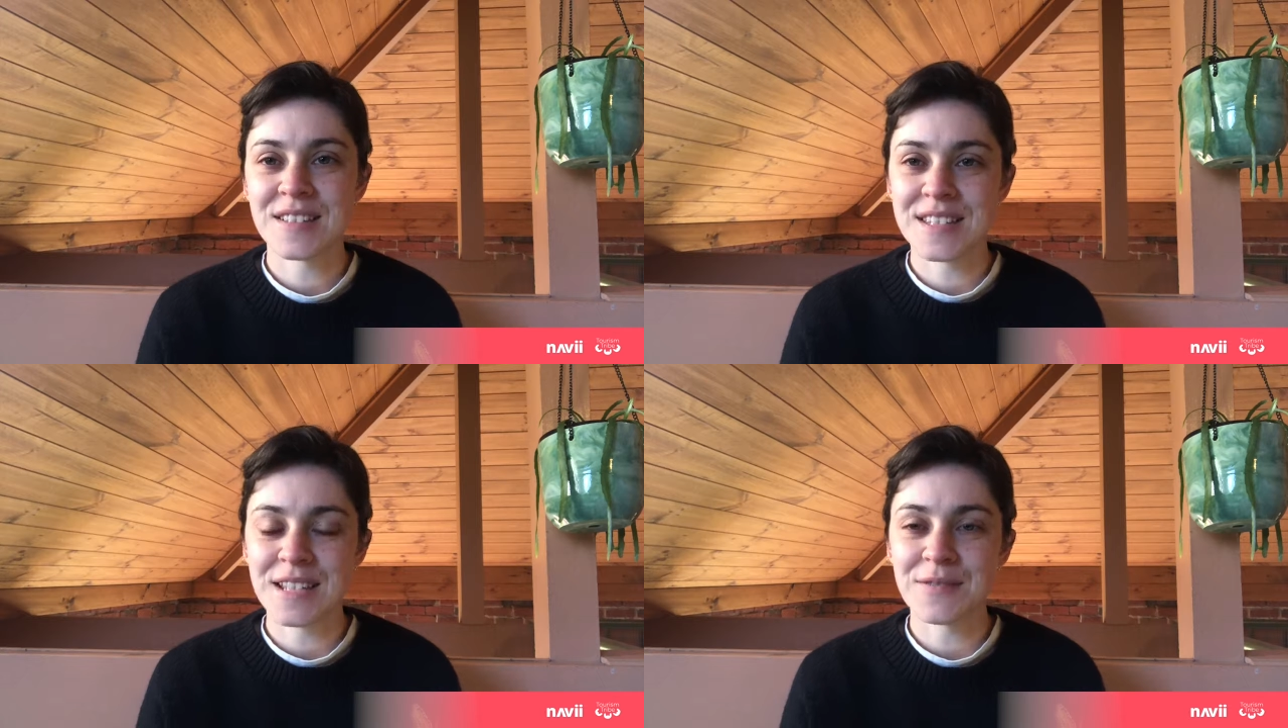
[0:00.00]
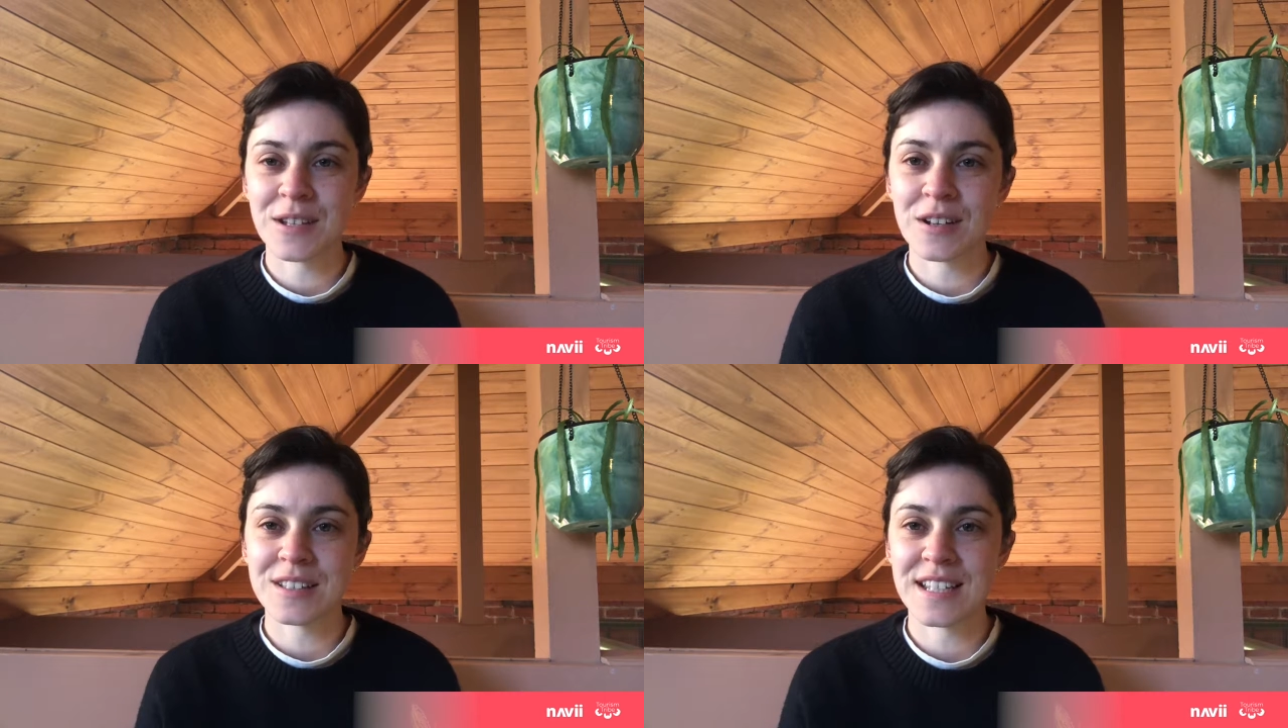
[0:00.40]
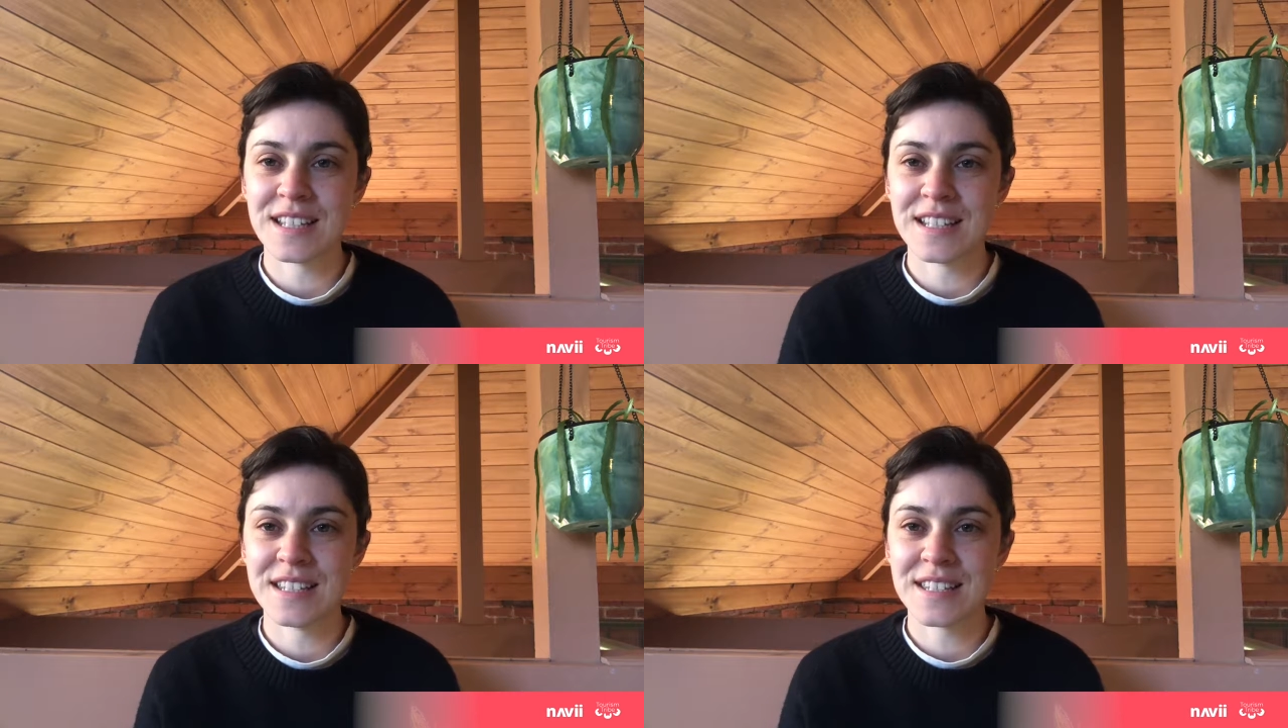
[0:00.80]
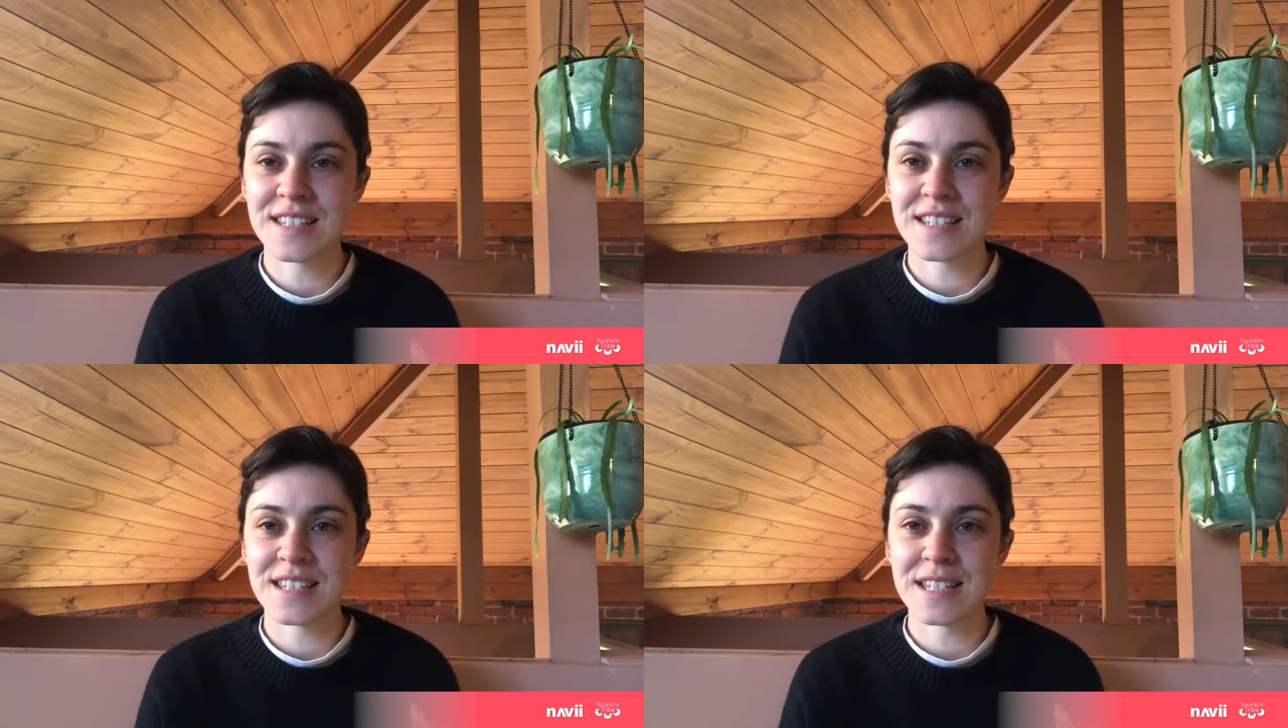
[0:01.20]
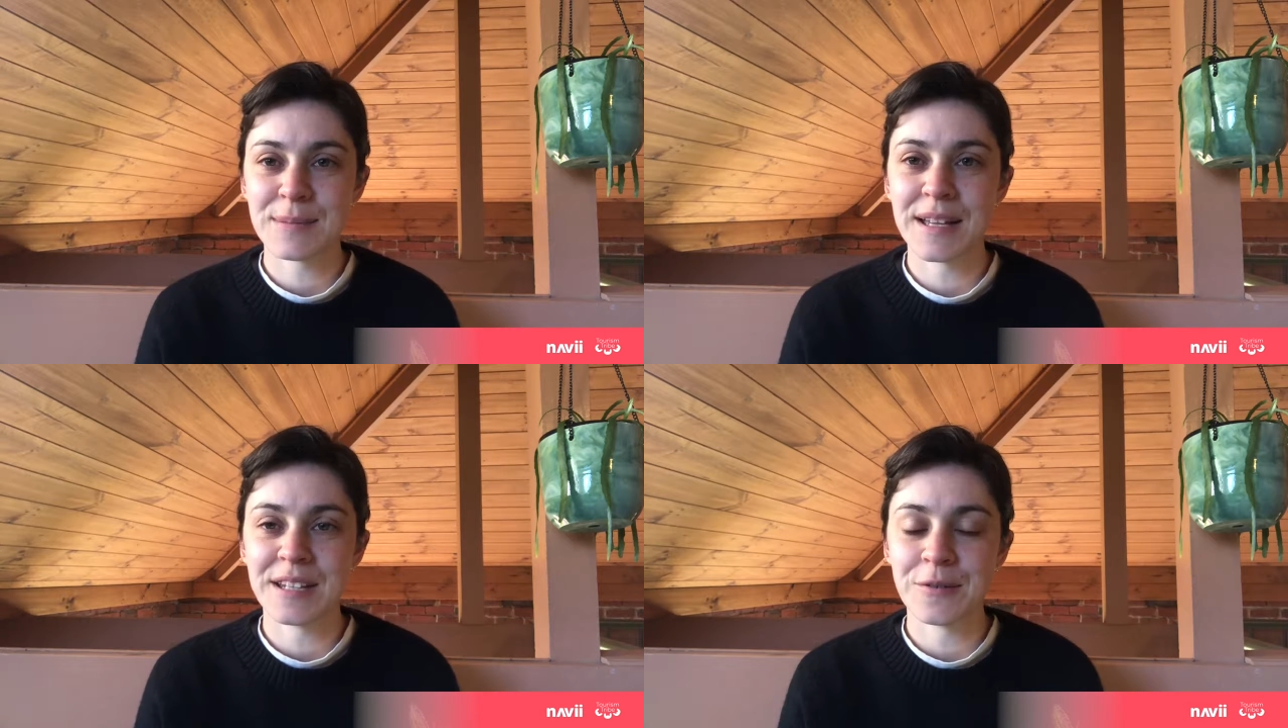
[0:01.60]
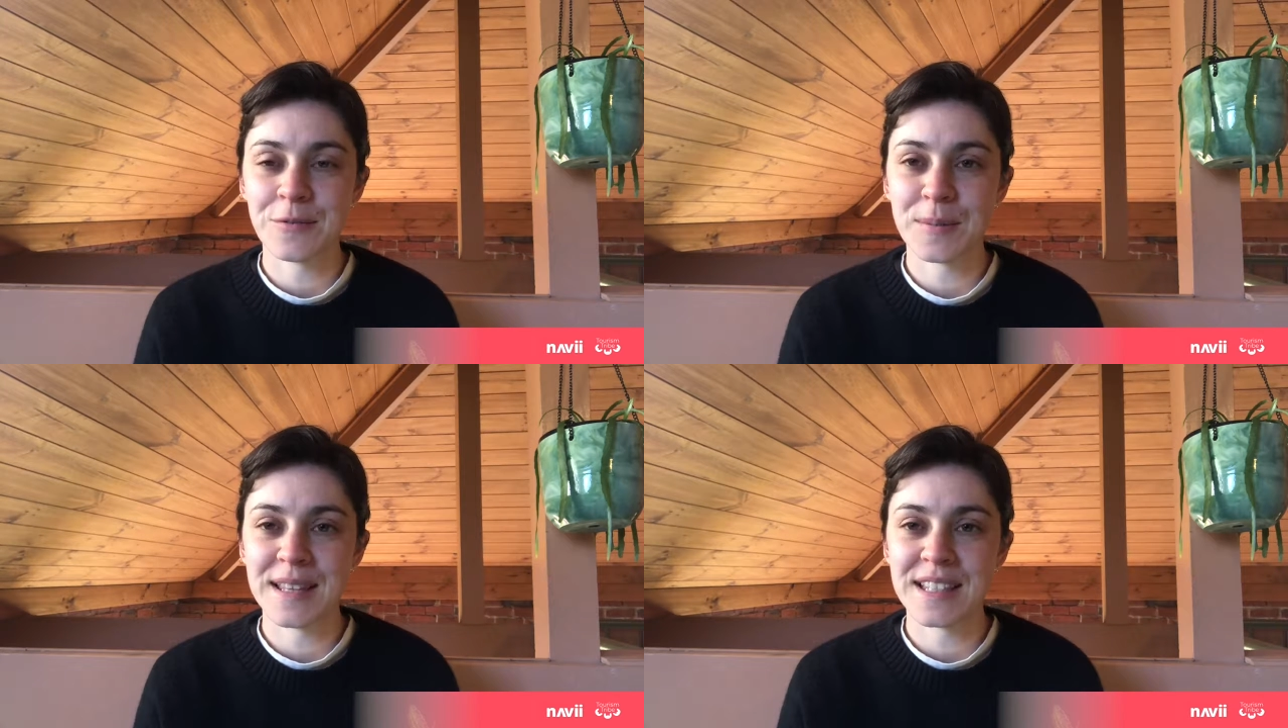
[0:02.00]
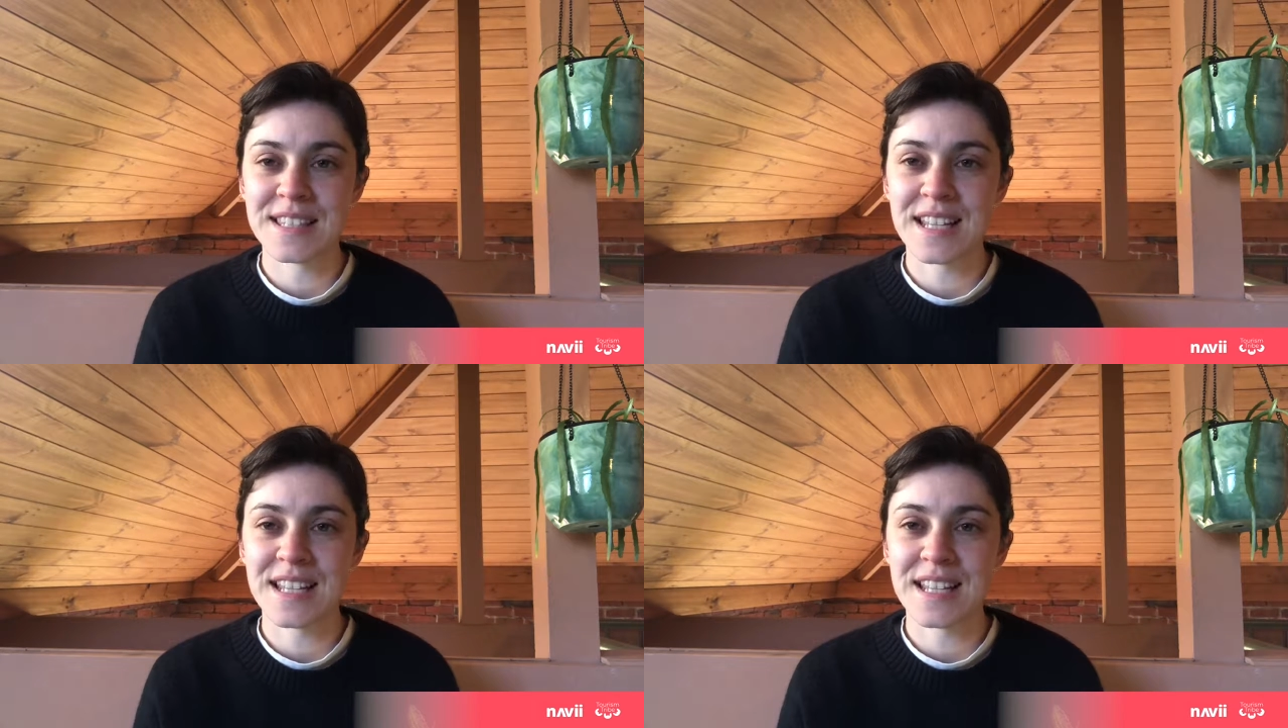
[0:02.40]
to see if the content is displayed in a format that's